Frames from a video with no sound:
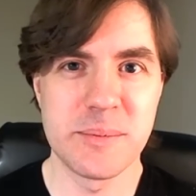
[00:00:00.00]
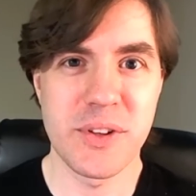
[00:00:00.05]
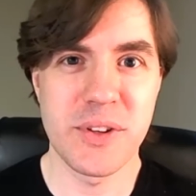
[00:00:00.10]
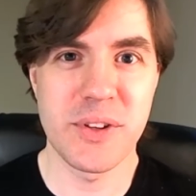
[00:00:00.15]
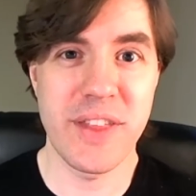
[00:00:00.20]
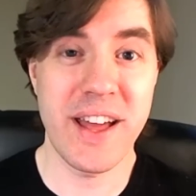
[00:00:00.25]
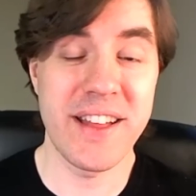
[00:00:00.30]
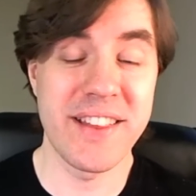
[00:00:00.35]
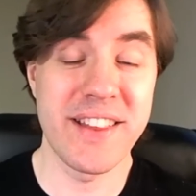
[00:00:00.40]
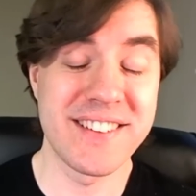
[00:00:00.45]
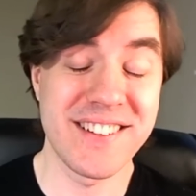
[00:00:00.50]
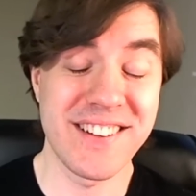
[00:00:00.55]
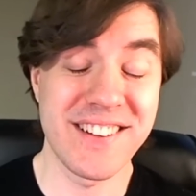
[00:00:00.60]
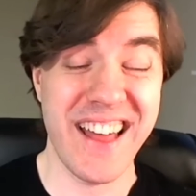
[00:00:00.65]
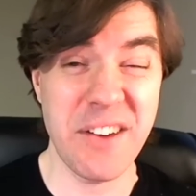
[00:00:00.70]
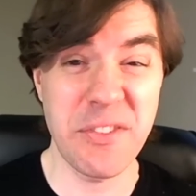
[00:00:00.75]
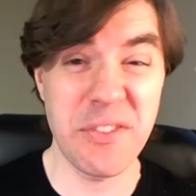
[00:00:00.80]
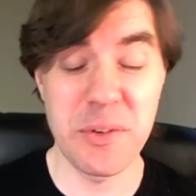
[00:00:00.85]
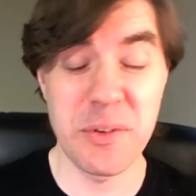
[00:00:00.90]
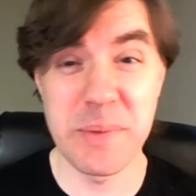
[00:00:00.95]
so that so
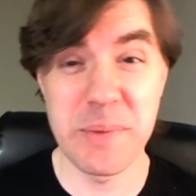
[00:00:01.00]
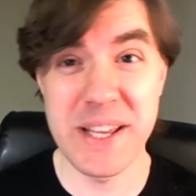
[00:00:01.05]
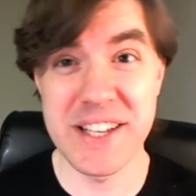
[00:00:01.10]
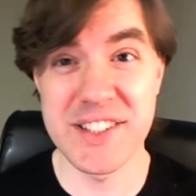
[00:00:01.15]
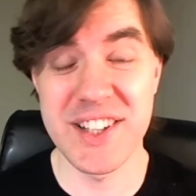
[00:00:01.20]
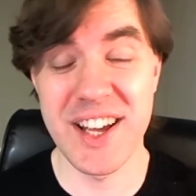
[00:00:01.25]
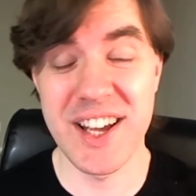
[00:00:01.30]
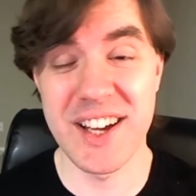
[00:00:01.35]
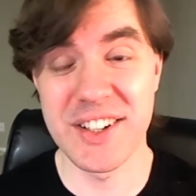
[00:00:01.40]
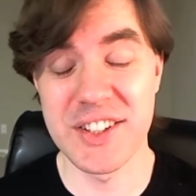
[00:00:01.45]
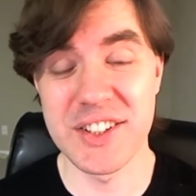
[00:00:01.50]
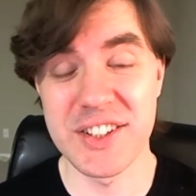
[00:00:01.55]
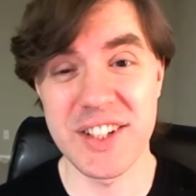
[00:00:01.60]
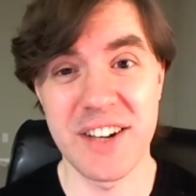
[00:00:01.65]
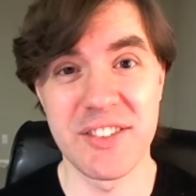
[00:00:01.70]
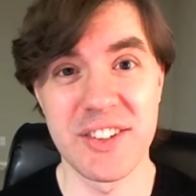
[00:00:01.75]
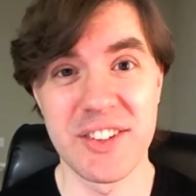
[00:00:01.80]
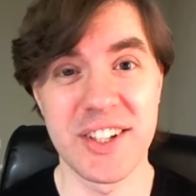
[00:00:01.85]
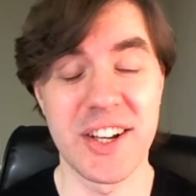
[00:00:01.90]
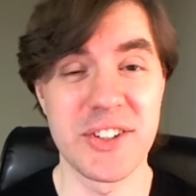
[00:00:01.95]
that for me is the
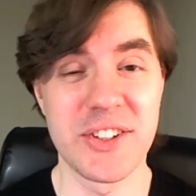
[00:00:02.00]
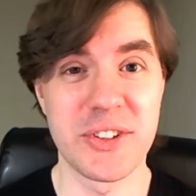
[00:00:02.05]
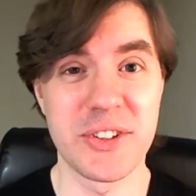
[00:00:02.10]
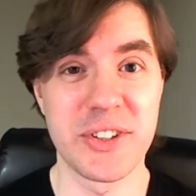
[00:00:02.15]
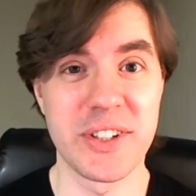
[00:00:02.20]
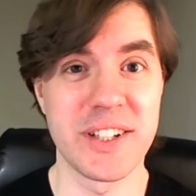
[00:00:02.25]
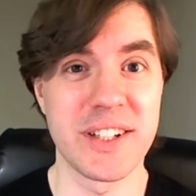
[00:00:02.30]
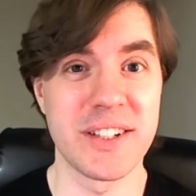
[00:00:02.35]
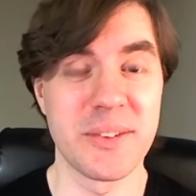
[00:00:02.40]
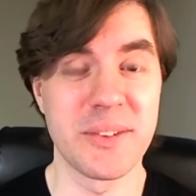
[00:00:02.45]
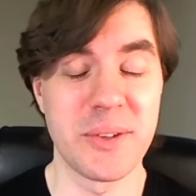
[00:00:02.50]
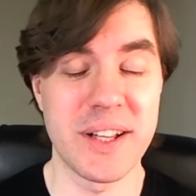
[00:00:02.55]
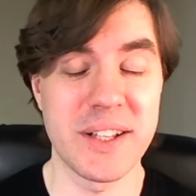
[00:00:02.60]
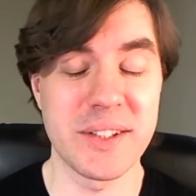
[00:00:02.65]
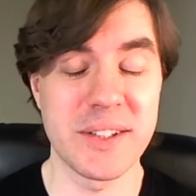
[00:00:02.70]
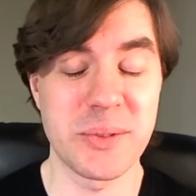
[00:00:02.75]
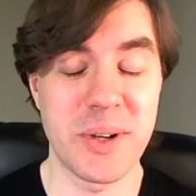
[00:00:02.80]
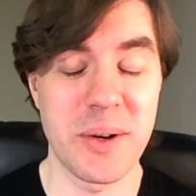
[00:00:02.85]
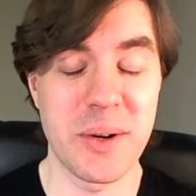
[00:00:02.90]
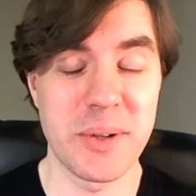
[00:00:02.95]
undiscovered country. Well,
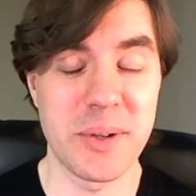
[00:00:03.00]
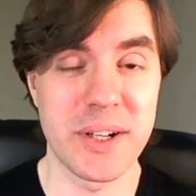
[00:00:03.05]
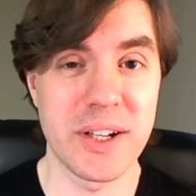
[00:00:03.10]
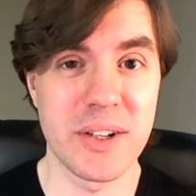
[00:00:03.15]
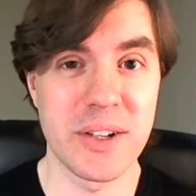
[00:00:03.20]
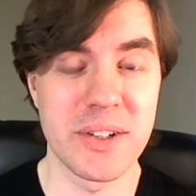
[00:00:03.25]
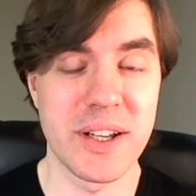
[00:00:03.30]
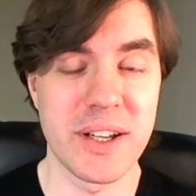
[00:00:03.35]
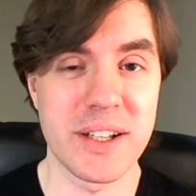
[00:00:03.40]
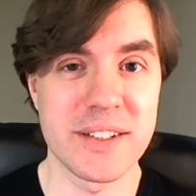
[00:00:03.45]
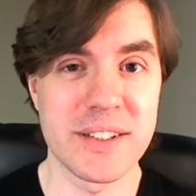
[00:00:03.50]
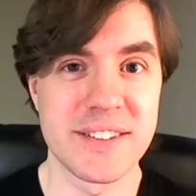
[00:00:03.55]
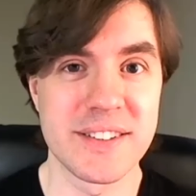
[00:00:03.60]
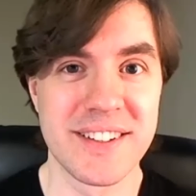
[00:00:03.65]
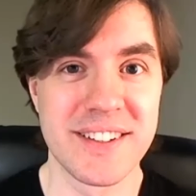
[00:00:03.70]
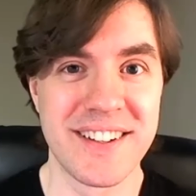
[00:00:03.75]
that's where I want to go next.